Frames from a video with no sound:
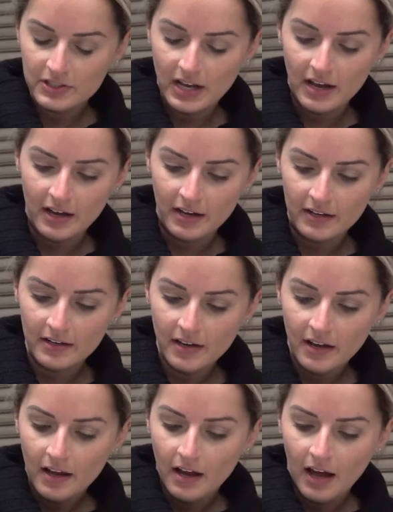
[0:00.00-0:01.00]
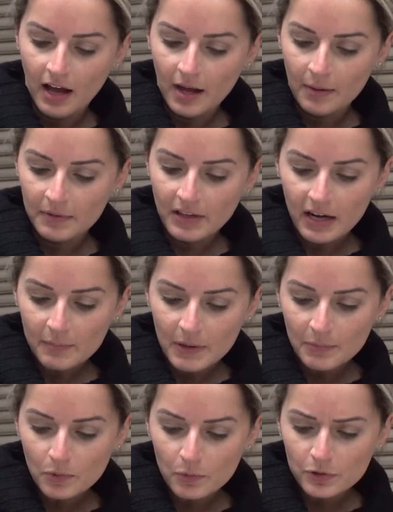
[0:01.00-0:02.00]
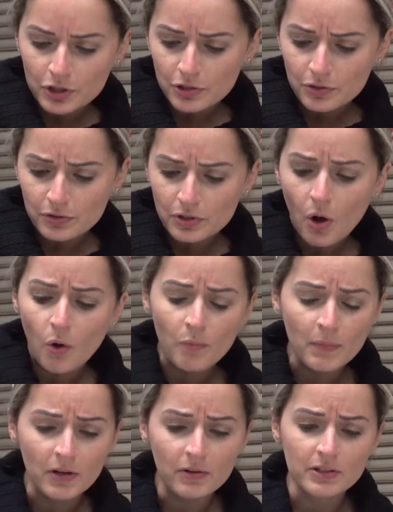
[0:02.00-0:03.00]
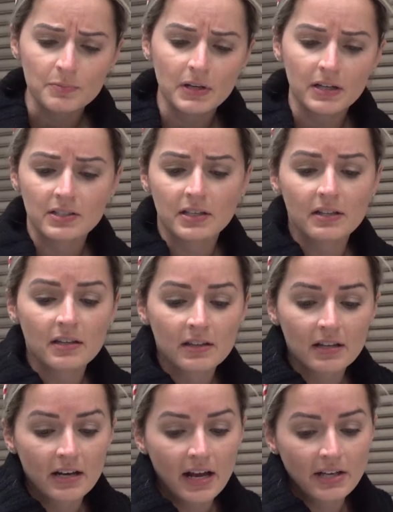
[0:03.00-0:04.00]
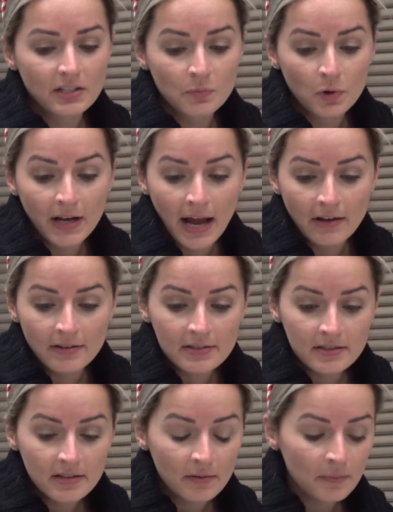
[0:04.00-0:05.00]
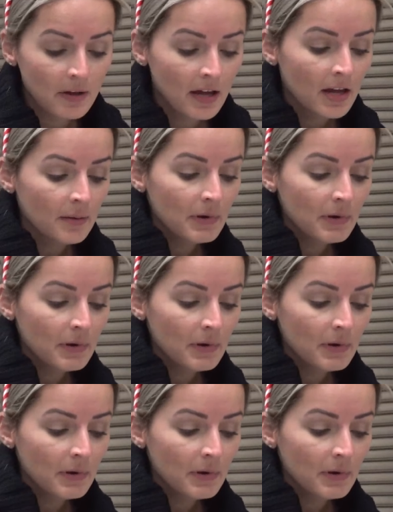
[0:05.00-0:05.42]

side. A lot of people will choose whole milks because they think that it has more calcium,